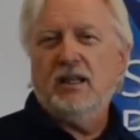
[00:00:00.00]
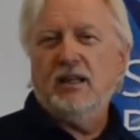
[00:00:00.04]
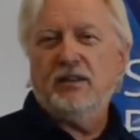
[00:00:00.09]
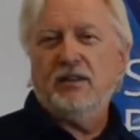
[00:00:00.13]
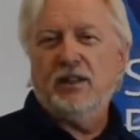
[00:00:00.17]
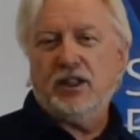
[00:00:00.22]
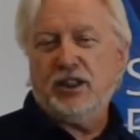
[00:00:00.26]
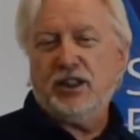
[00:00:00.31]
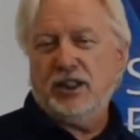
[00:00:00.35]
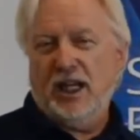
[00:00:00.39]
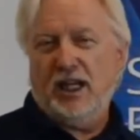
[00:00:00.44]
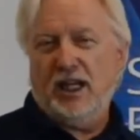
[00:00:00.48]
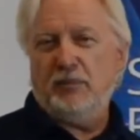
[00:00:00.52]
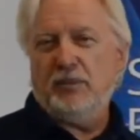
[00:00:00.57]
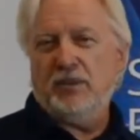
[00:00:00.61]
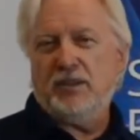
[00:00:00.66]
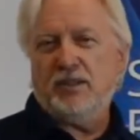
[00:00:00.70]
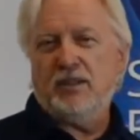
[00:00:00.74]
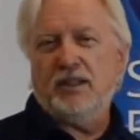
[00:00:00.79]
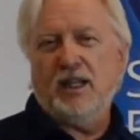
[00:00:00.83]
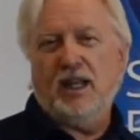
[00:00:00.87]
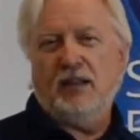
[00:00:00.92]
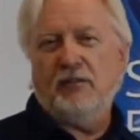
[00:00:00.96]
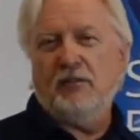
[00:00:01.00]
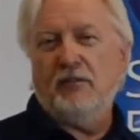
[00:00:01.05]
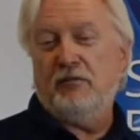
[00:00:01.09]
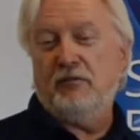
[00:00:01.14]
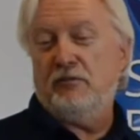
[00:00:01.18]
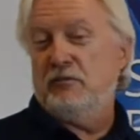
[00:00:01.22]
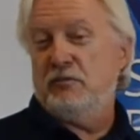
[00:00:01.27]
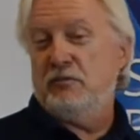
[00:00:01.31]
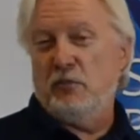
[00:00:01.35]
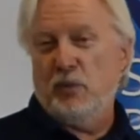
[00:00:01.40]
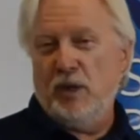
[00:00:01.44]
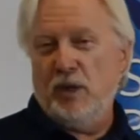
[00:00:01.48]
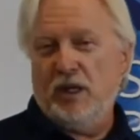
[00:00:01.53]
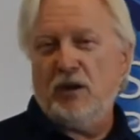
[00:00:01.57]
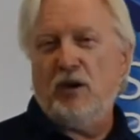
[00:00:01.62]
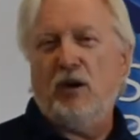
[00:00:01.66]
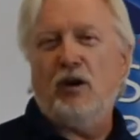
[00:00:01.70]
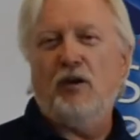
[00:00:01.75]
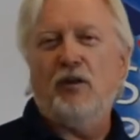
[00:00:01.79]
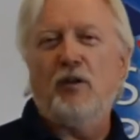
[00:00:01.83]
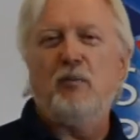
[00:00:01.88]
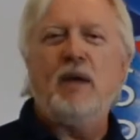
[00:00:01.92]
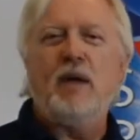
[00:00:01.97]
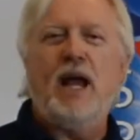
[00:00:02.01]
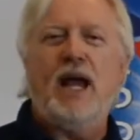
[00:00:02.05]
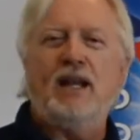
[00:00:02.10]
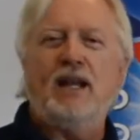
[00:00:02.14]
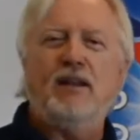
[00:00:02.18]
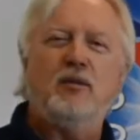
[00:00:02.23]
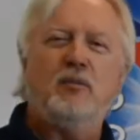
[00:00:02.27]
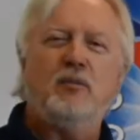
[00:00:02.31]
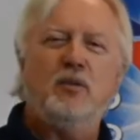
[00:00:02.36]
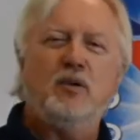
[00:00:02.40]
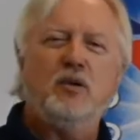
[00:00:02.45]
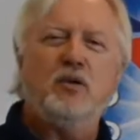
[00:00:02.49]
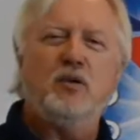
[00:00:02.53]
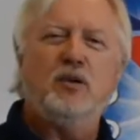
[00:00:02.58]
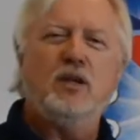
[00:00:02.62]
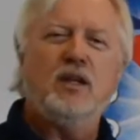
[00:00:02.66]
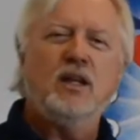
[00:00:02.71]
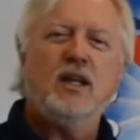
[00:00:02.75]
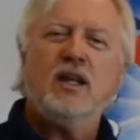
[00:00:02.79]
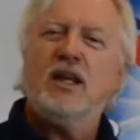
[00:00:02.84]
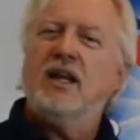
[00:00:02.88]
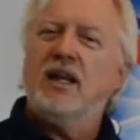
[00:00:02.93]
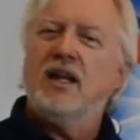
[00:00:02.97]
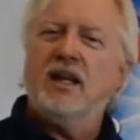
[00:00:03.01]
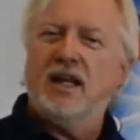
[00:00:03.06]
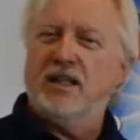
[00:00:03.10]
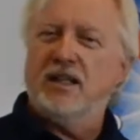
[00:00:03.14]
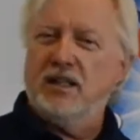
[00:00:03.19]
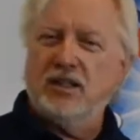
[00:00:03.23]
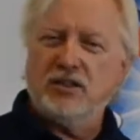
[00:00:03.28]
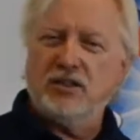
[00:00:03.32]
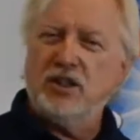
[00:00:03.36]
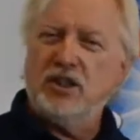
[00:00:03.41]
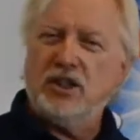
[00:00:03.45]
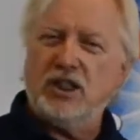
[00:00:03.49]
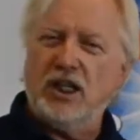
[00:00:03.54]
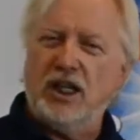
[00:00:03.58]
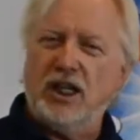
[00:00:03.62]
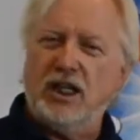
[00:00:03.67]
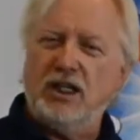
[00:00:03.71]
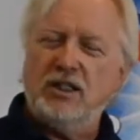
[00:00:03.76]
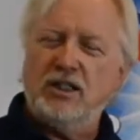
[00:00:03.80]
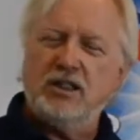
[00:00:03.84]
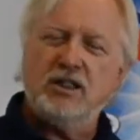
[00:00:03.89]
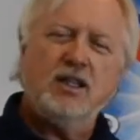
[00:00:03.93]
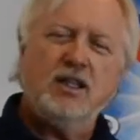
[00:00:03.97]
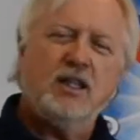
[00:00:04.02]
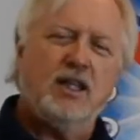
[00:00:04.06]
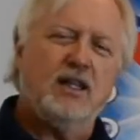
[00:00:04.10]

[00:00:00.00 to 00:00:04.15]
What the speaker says: the shapes that we call the man in the moon. It doesn't change.